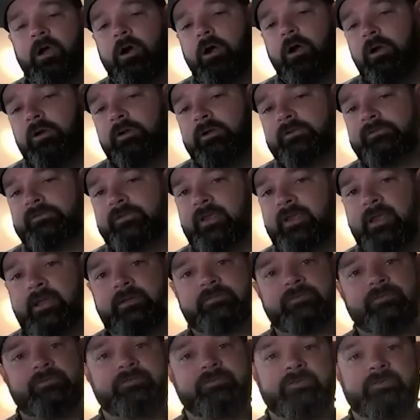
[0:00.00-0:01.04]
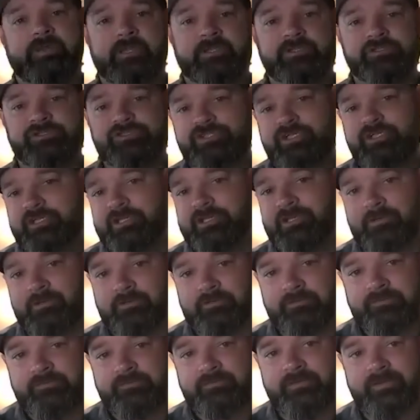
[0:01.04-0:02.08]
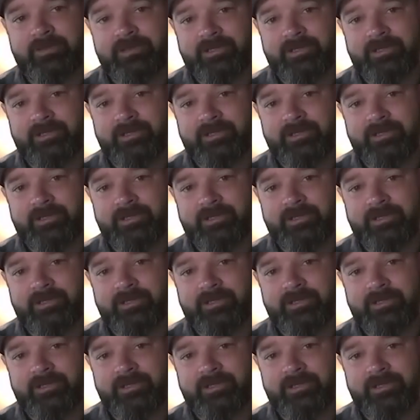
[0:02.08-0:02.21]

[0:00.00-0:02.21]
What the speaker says: architects, engineers,